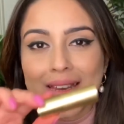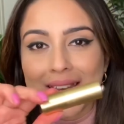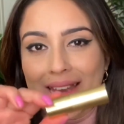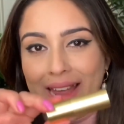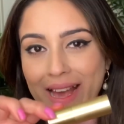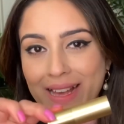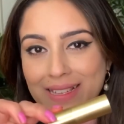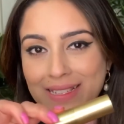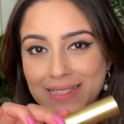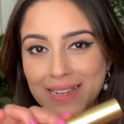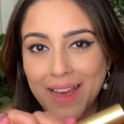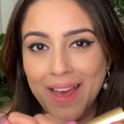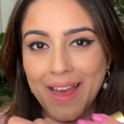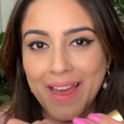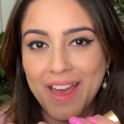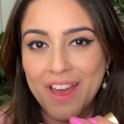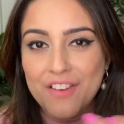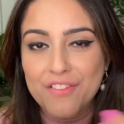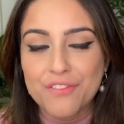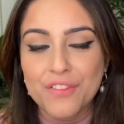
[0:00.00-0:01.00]
Next,
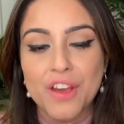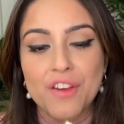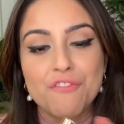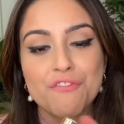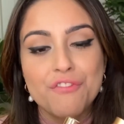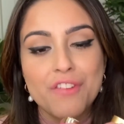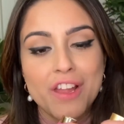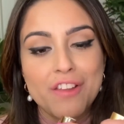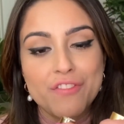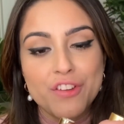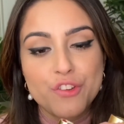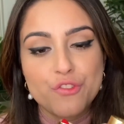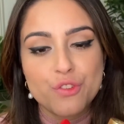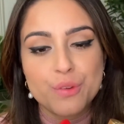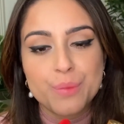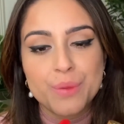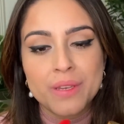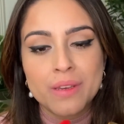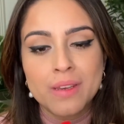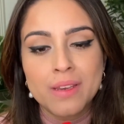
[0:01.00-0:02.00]
I have Velvet
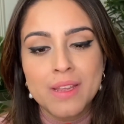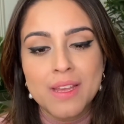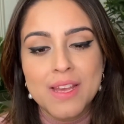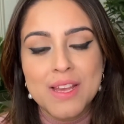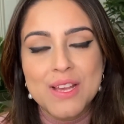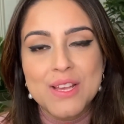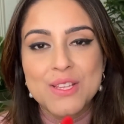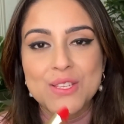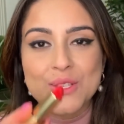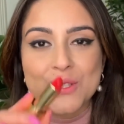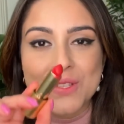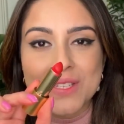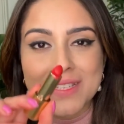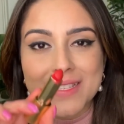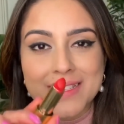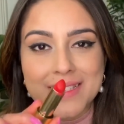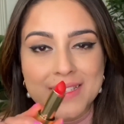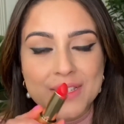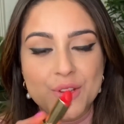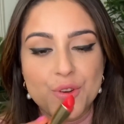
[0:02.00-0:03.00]
Ribbon. So
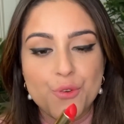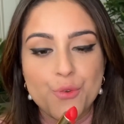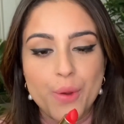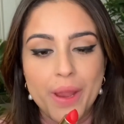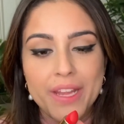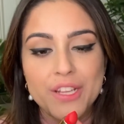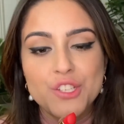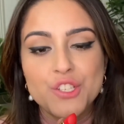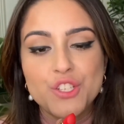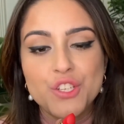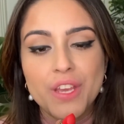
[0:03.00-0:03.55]
this is the red